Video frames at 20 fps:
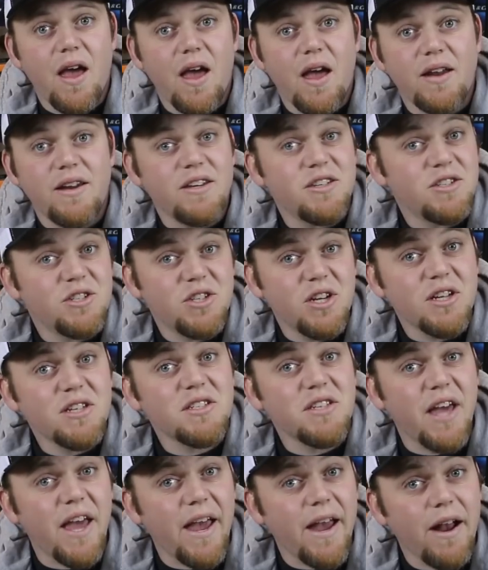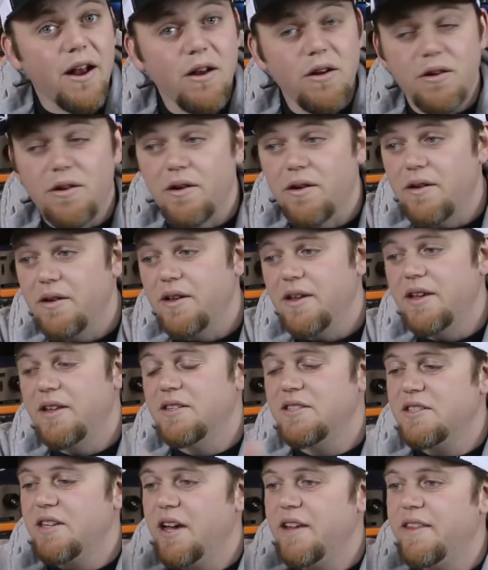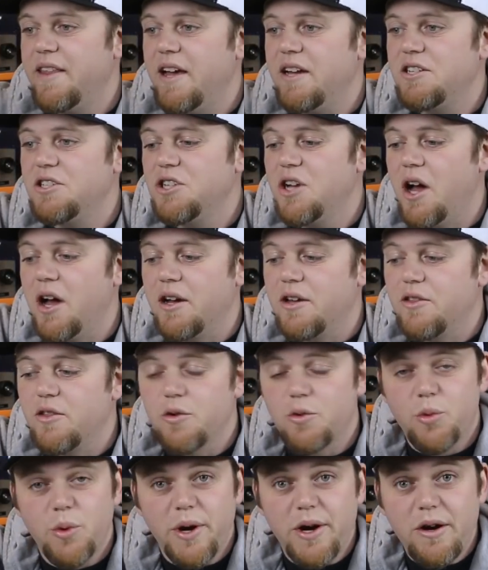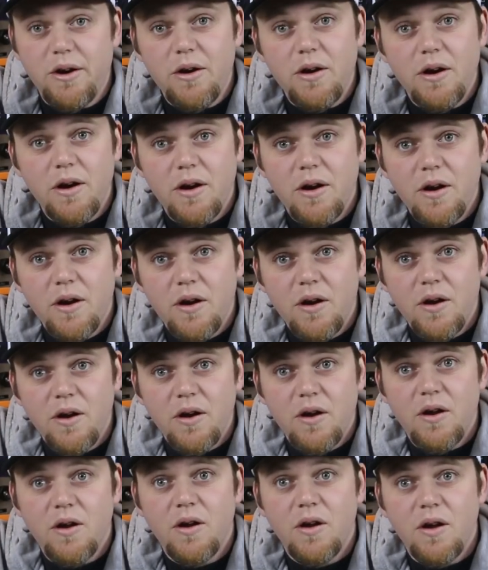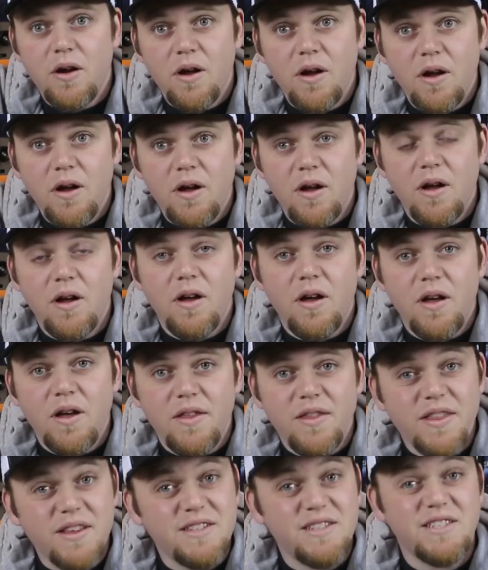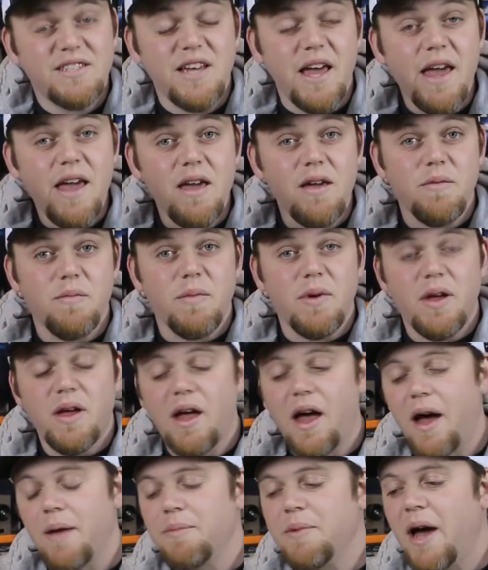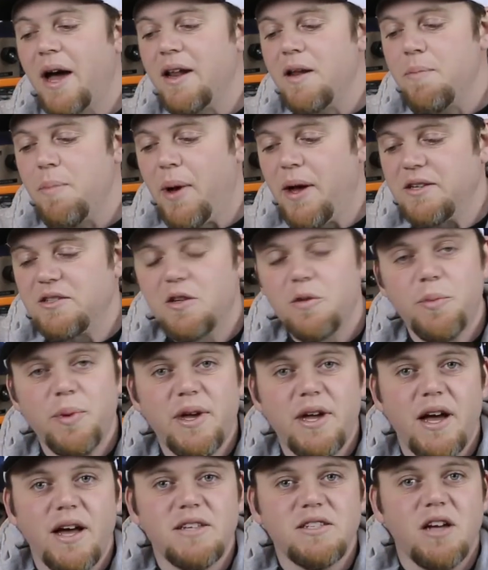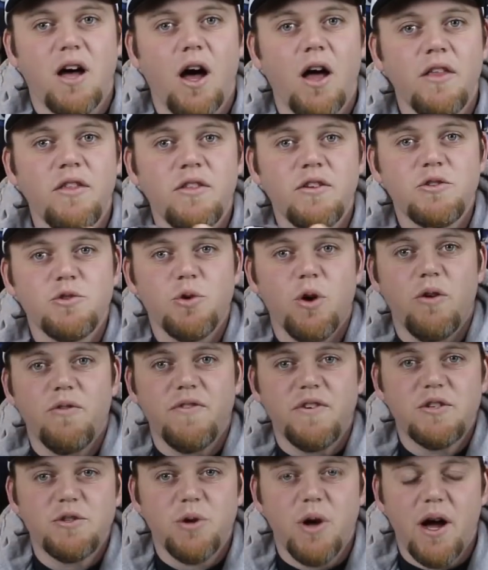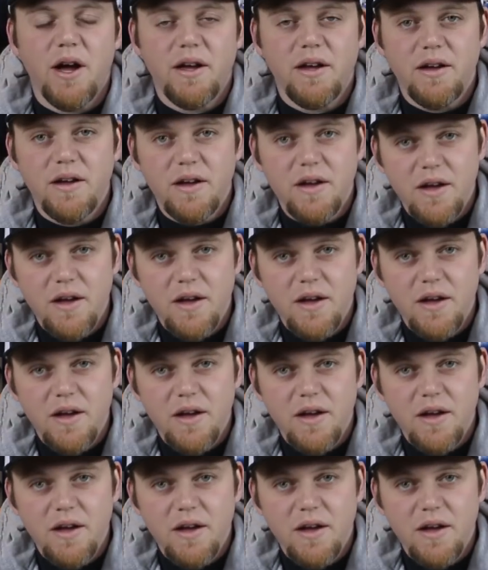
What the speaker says: and it's just air inside that shock. The rear, the same. I'm kind of puzzled because on the trophy truck